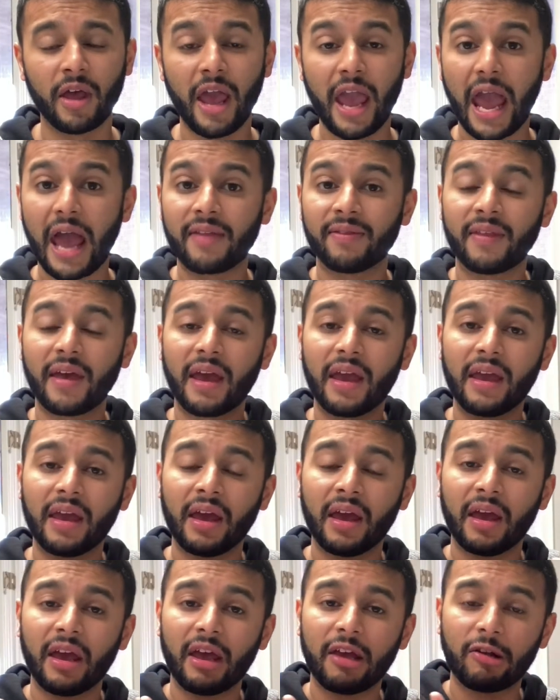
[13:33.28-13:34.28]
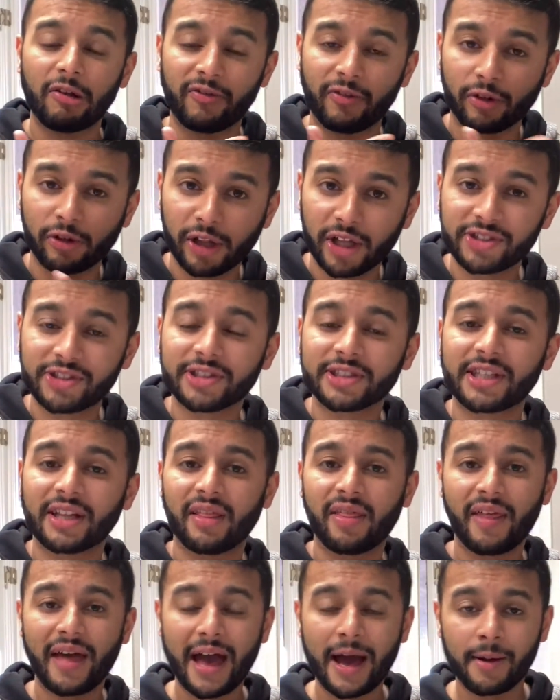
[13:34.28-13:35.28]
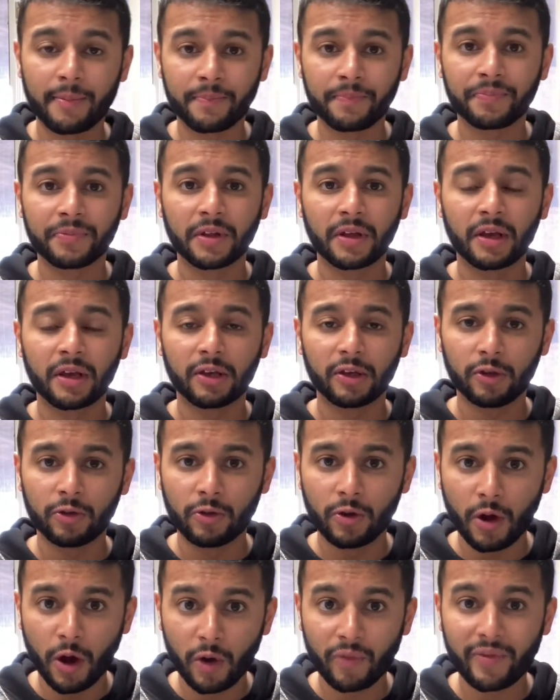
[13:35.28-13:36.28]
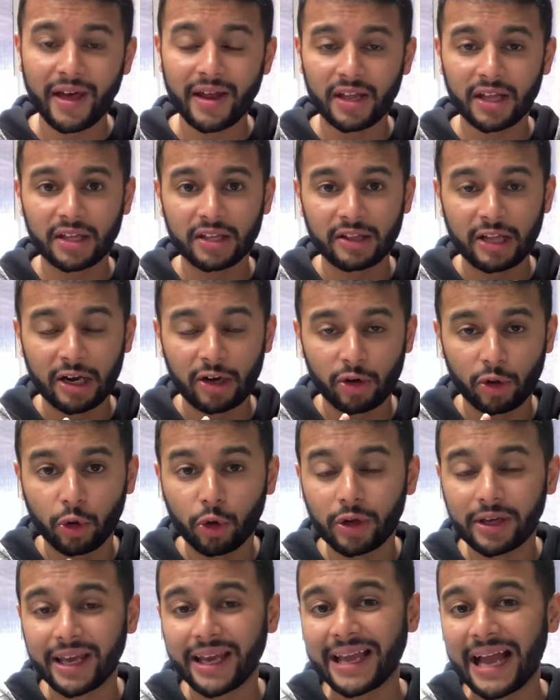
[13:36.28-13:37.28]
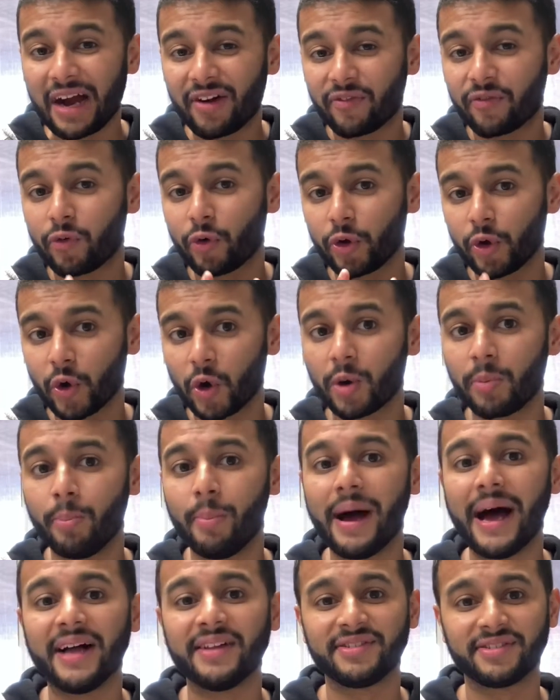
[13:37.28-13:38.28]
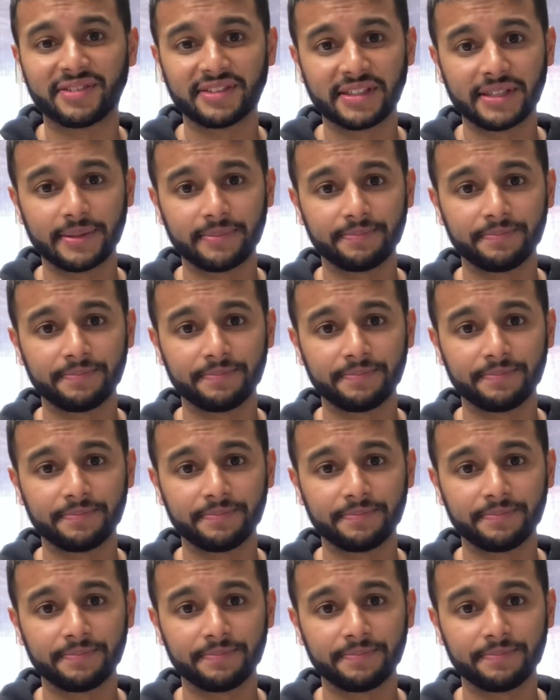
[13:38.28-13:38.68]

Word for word: And they, if you listen to them, you know that it, they're looking out for your best